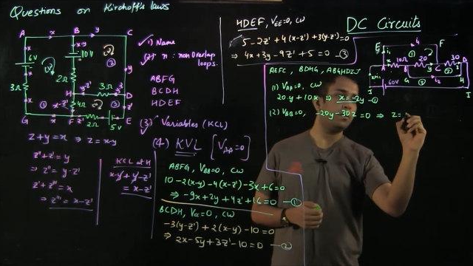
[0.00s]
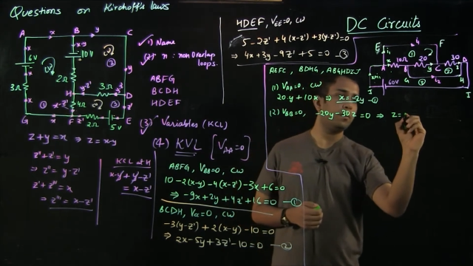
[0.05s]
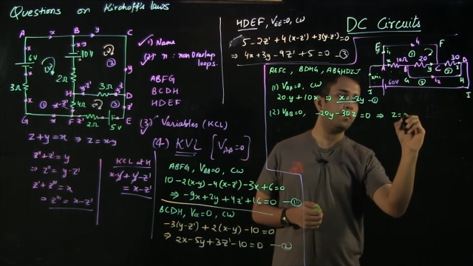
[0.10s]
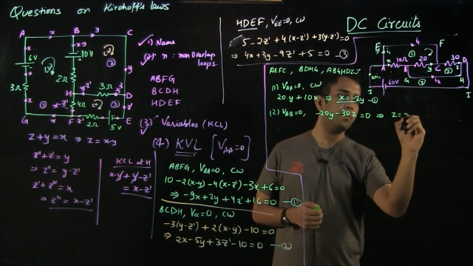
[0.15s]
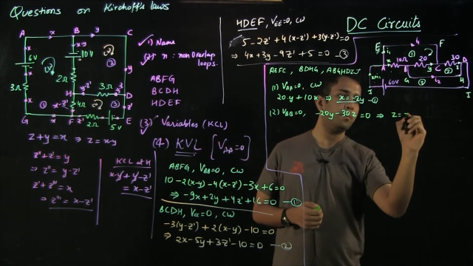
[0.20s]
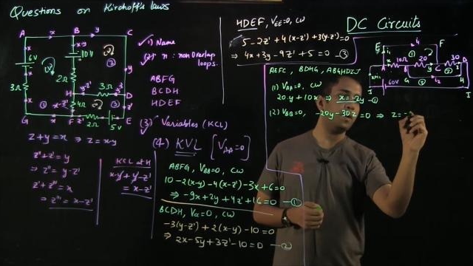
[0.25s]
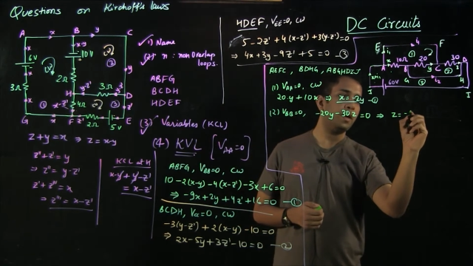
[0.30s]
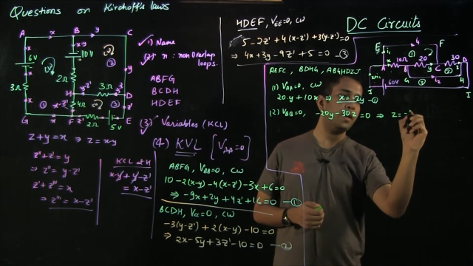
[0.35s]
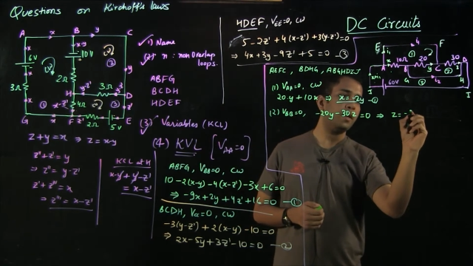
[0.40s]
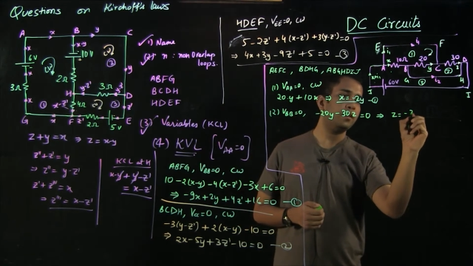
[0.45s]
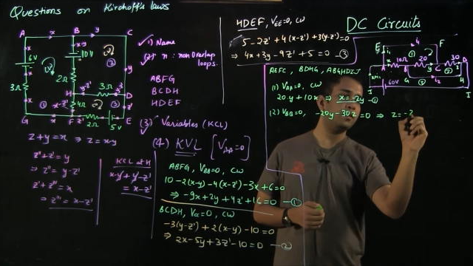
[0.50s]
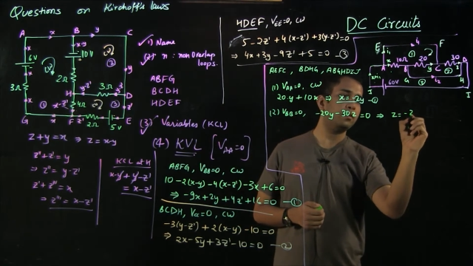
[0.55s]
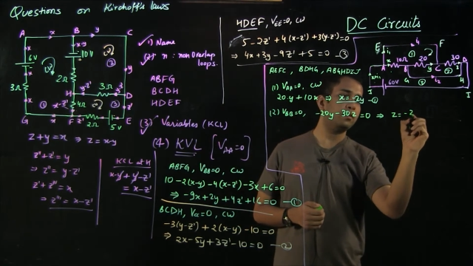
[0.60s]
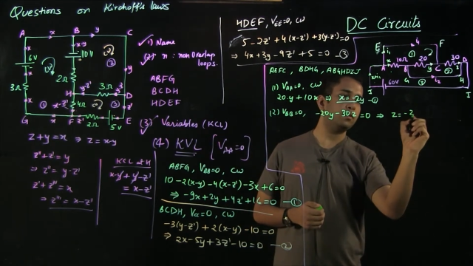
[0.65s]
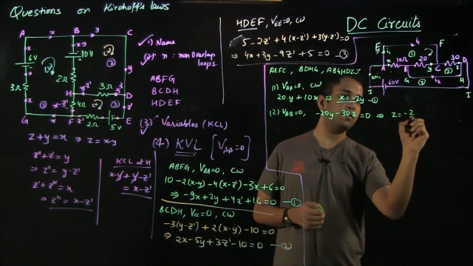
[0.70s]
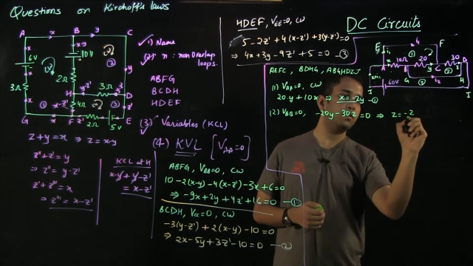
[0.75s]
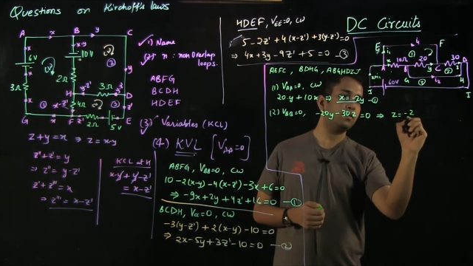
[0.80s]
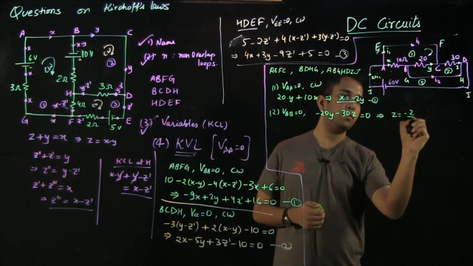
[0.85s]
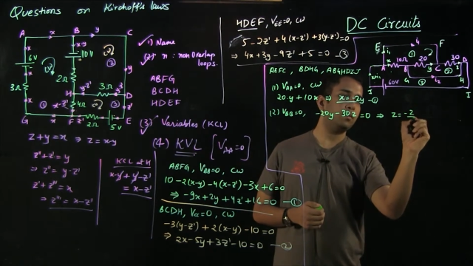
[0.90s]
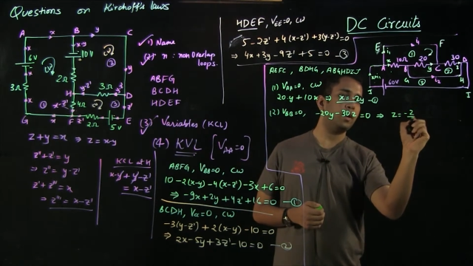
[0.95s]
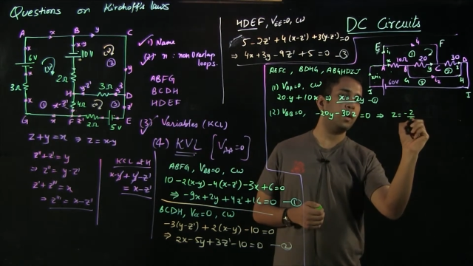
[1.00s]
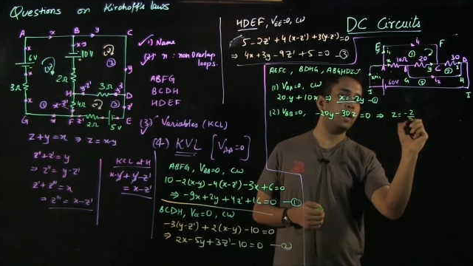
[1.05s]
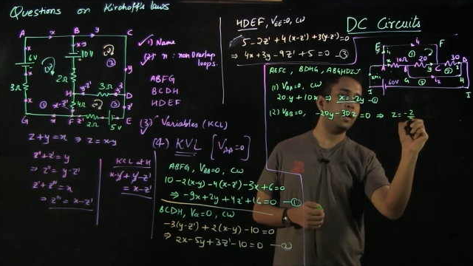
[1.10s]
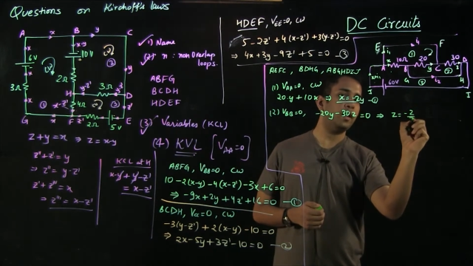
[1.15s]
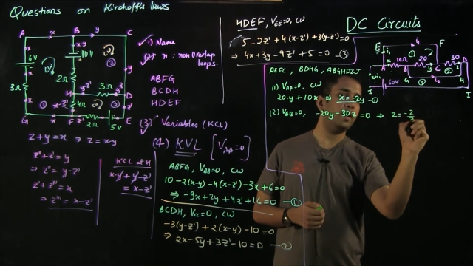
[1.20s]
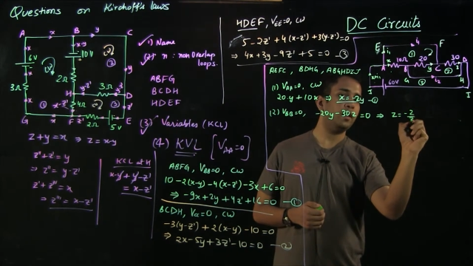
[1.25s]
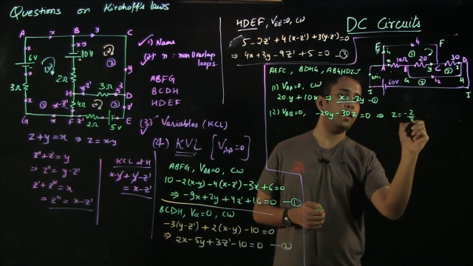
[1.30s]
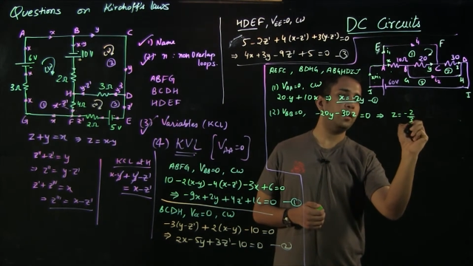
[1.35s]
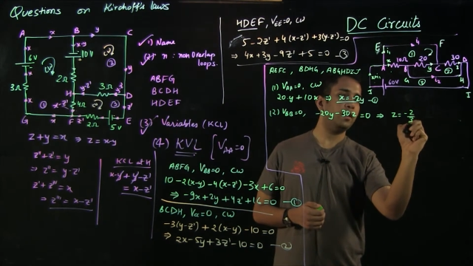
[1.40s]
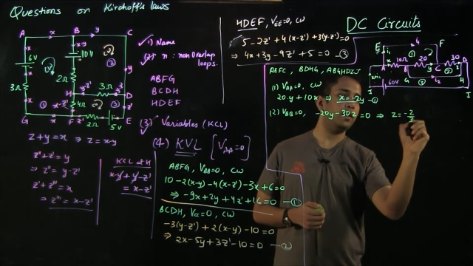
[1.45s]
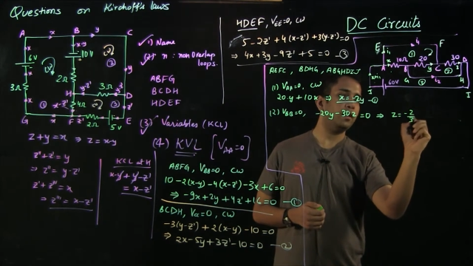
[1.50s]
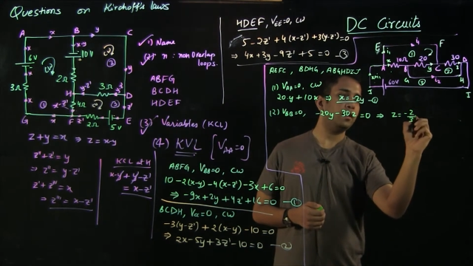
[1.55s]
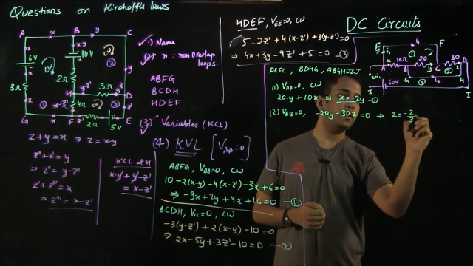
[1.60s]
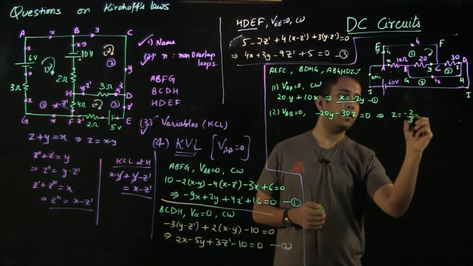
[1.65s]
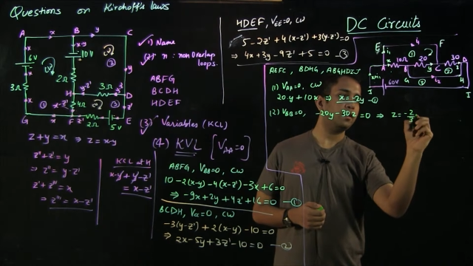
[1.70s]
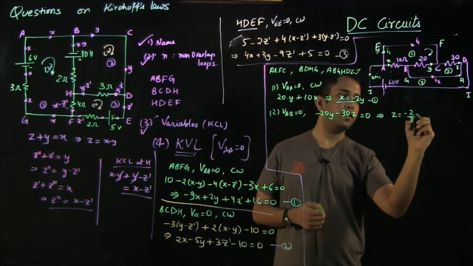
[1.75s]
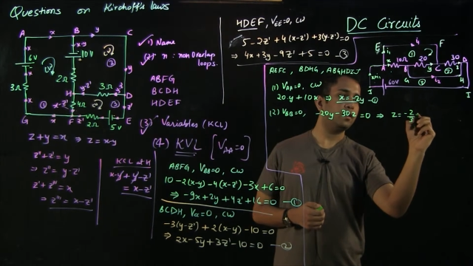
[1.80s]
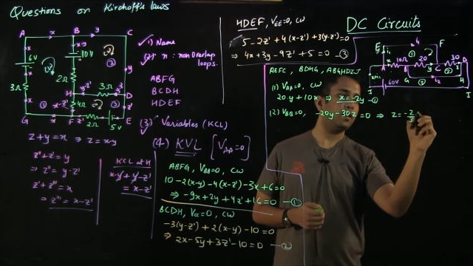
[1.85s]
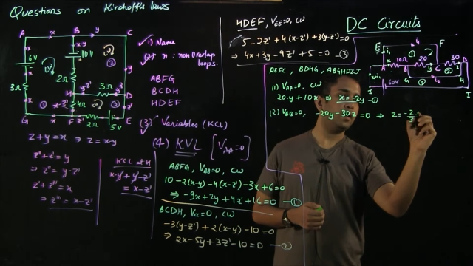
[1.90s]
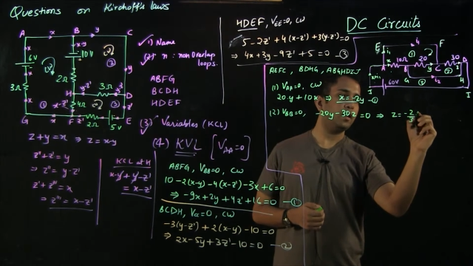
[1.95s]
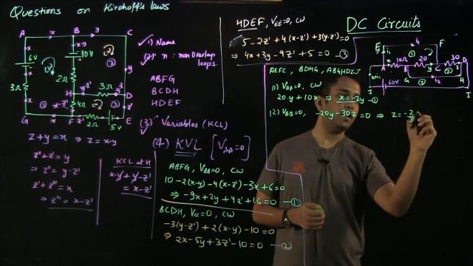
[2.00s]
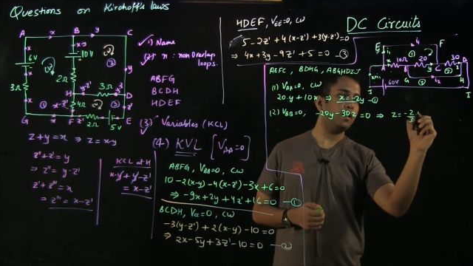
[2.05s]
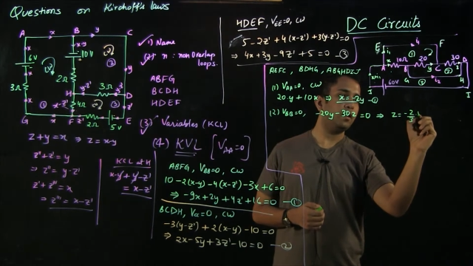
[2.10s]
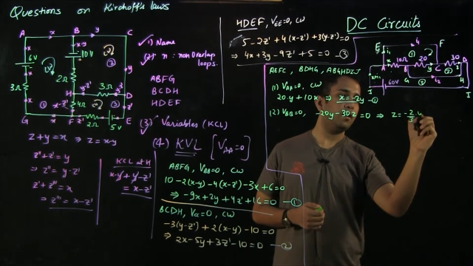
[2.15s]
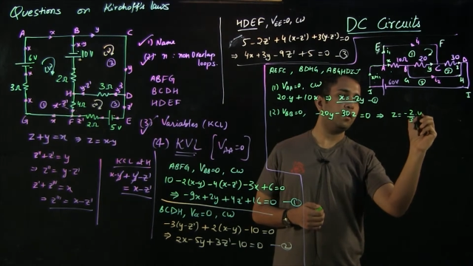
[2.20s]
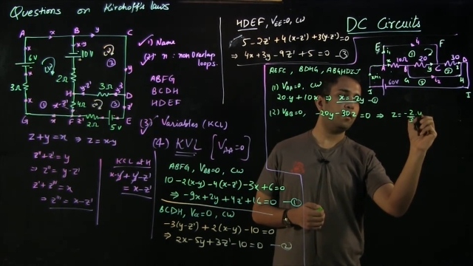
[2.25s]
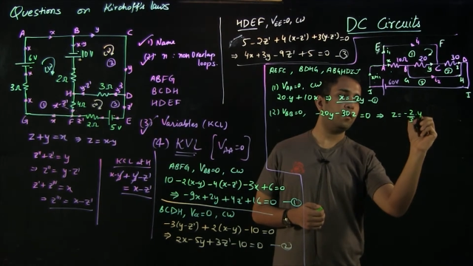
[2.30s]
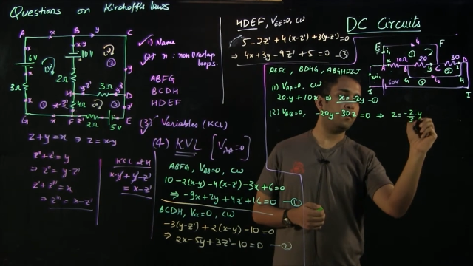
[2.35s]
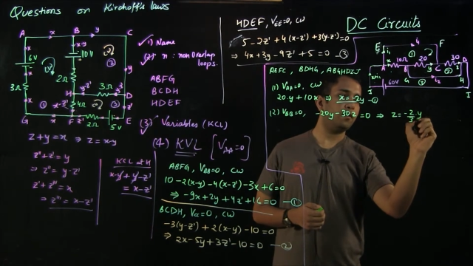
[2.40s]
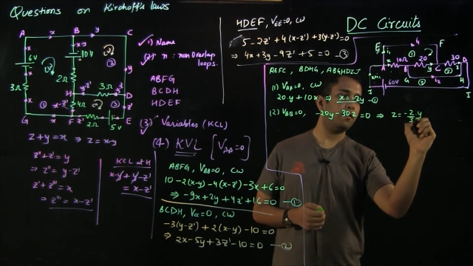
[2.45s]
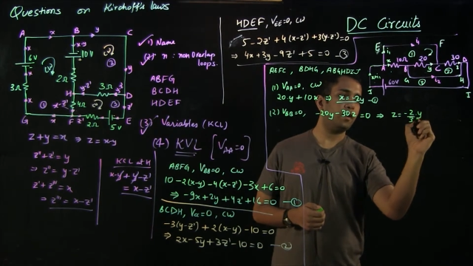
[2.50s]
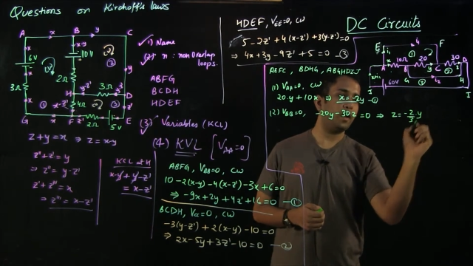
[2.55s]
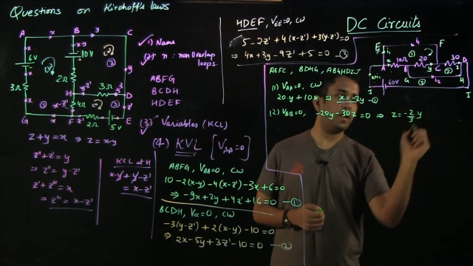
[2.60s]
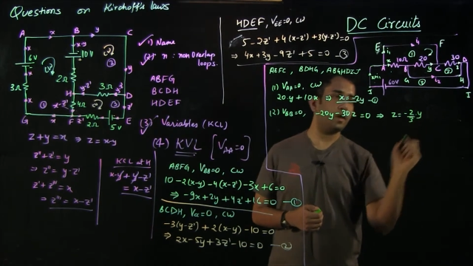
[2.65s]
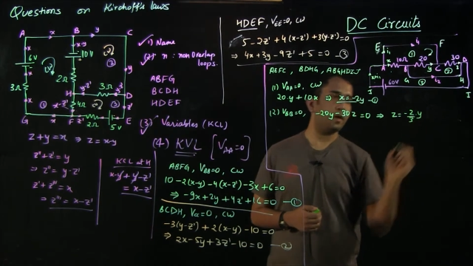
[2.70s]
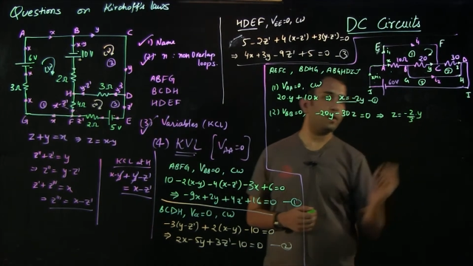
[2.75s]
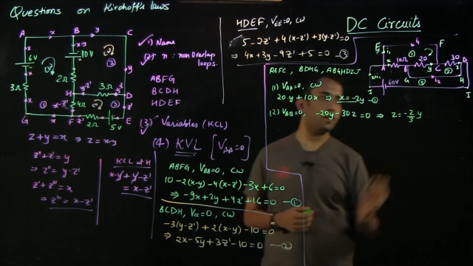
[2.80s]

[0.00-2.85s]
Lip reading: minus 2 by 3 of Y.